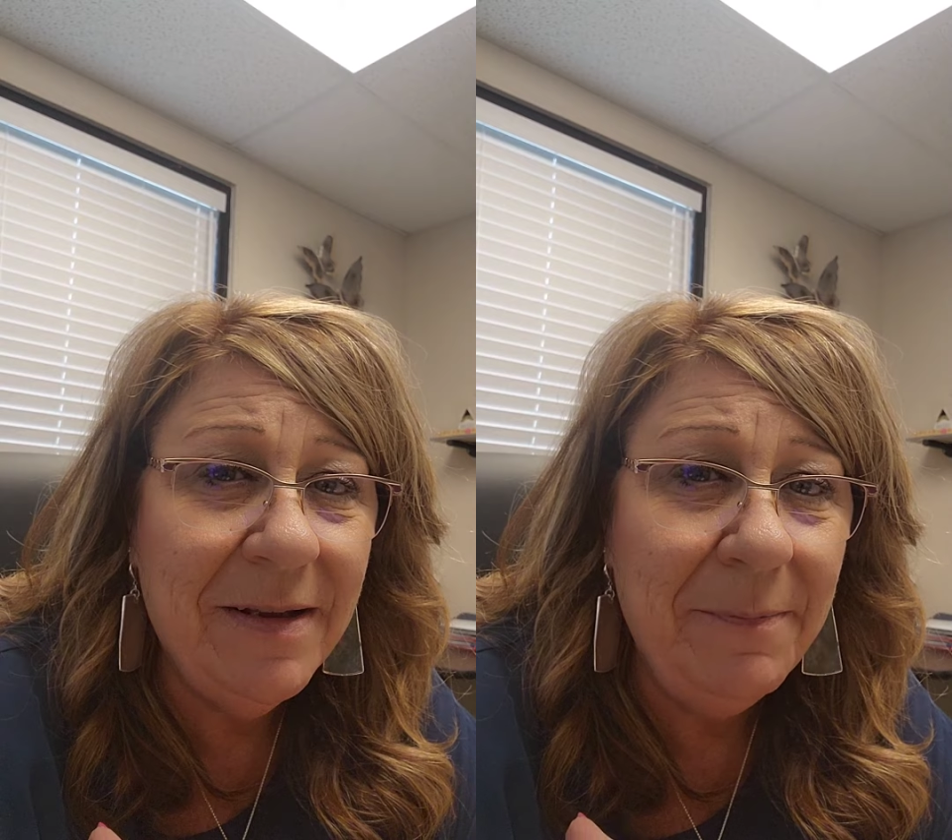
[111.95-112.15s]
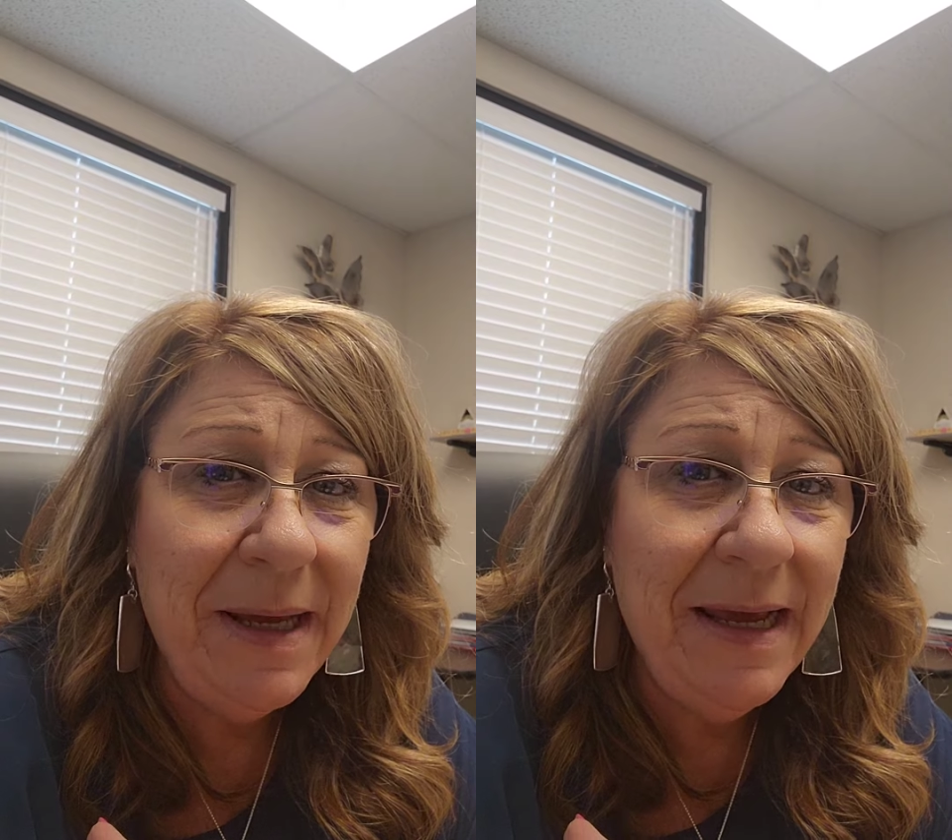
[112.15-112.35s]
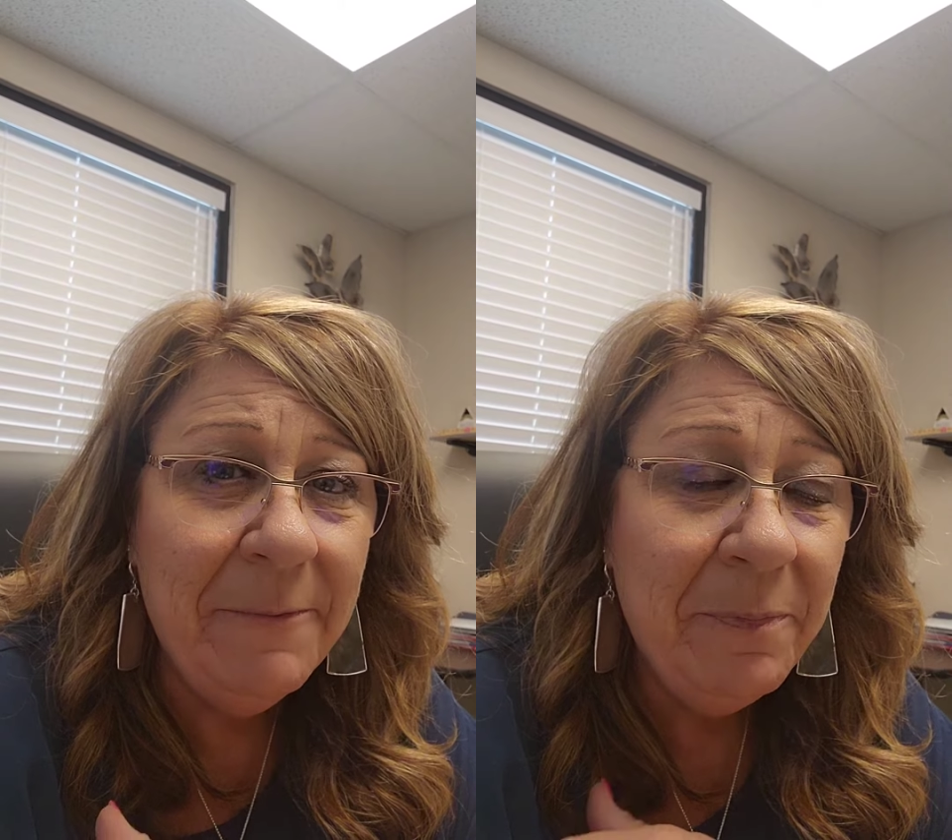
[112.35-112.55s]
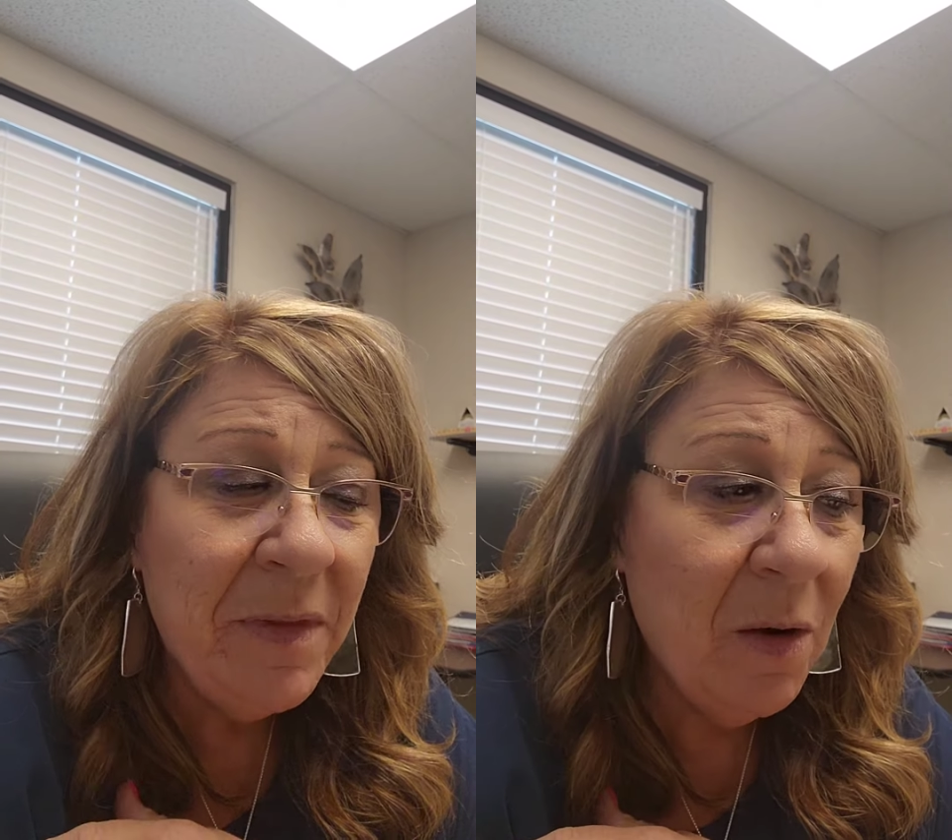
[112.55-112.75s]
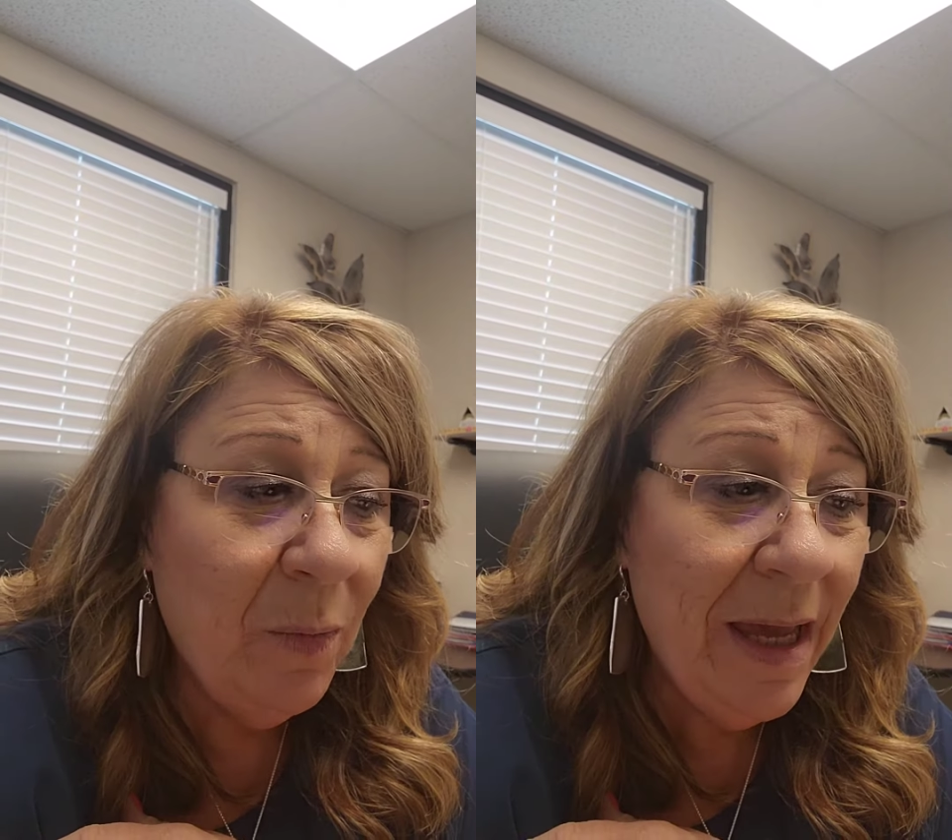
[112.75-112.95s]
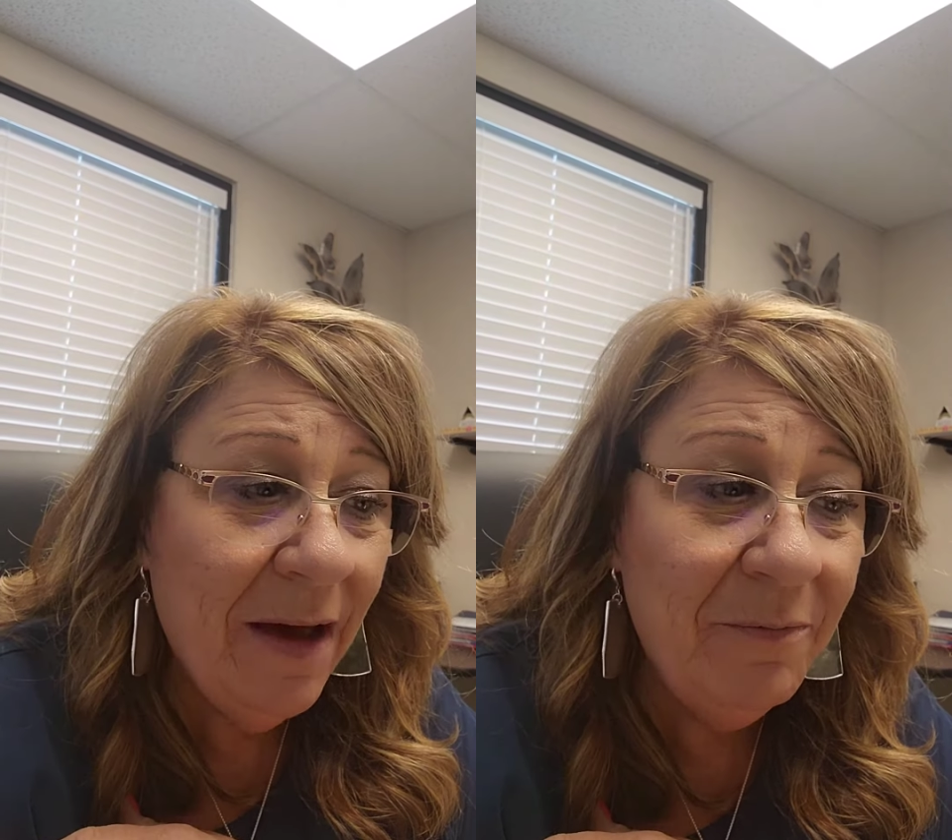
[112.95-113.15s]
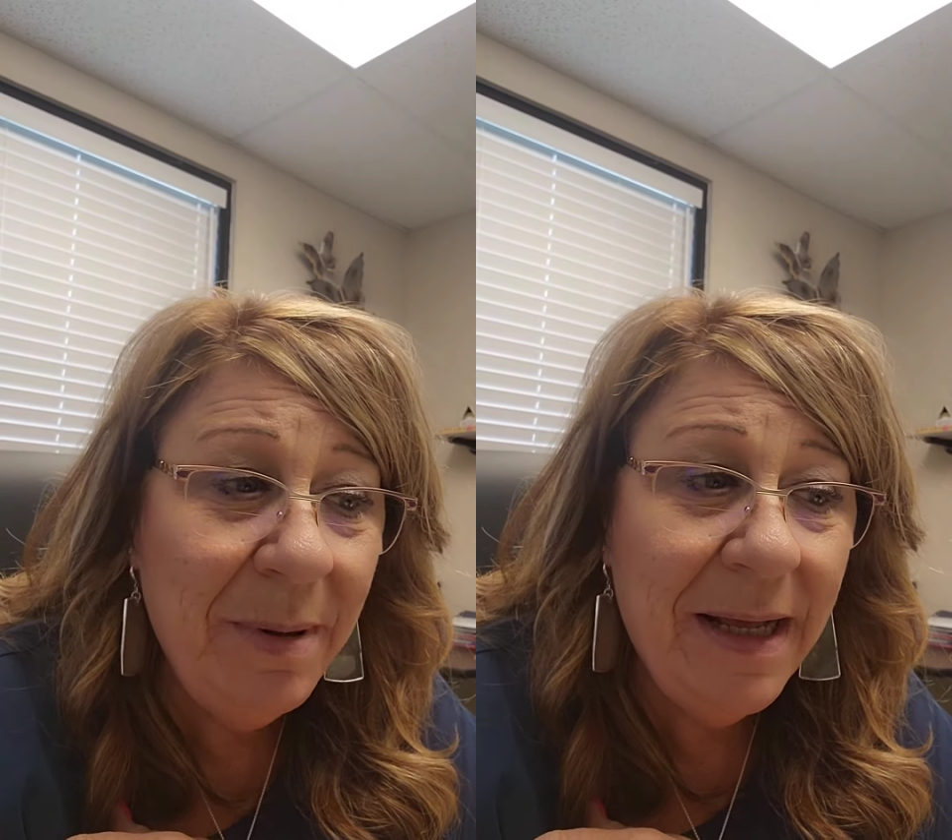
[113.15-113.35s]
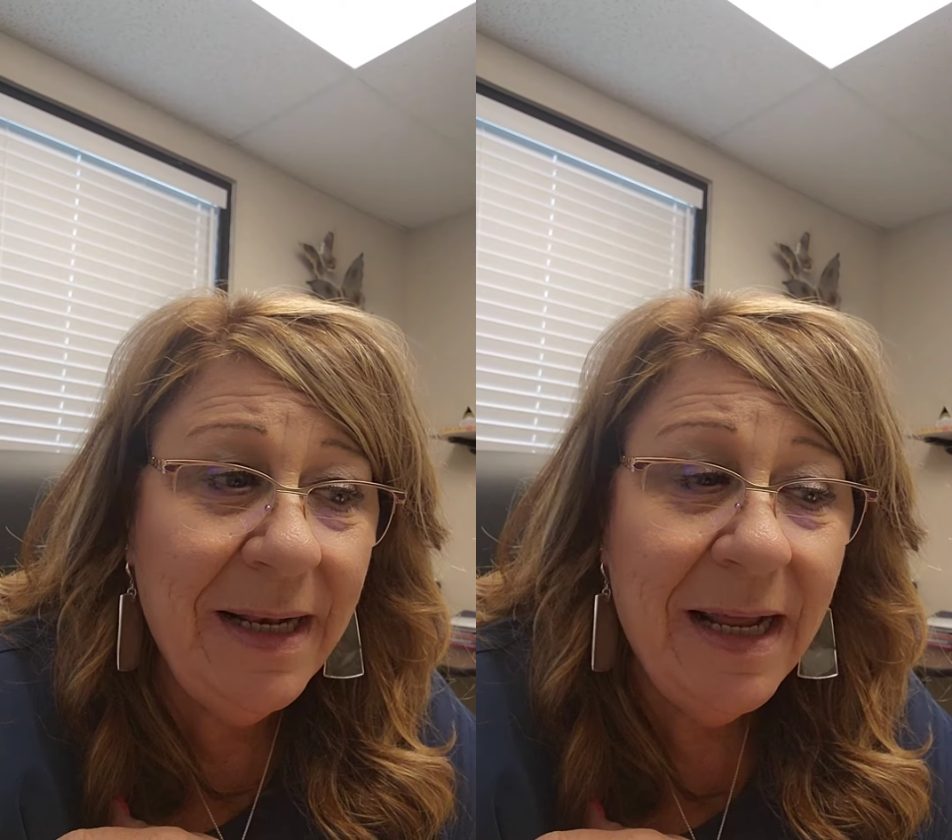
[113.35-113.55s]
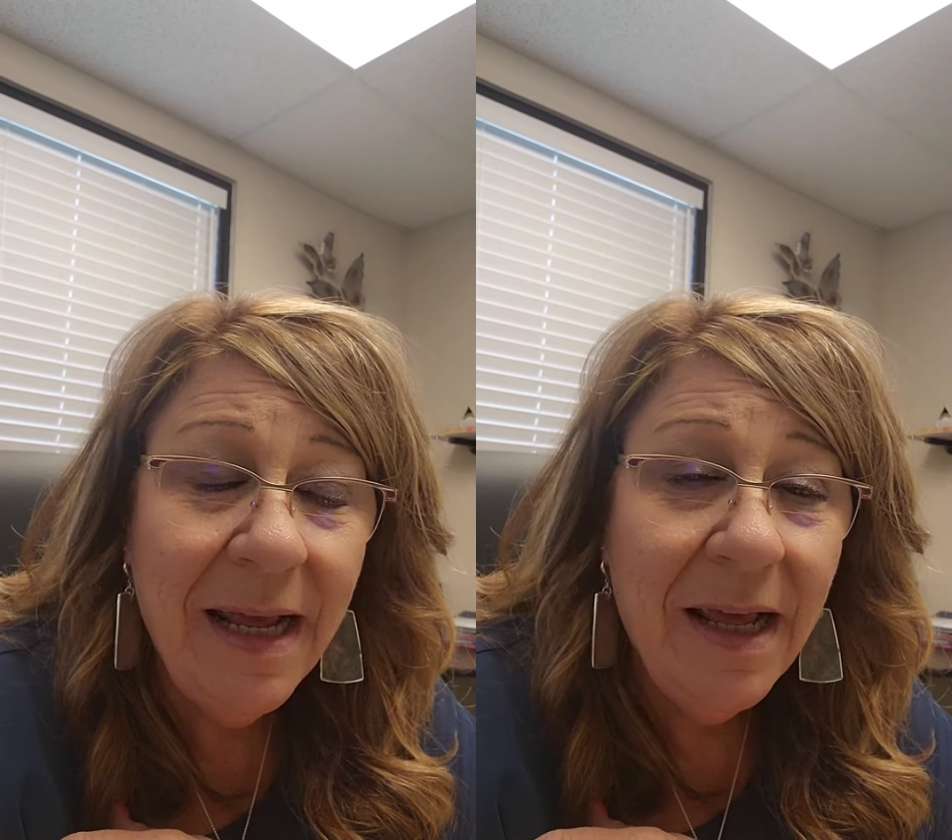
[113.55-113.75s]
to be. We have been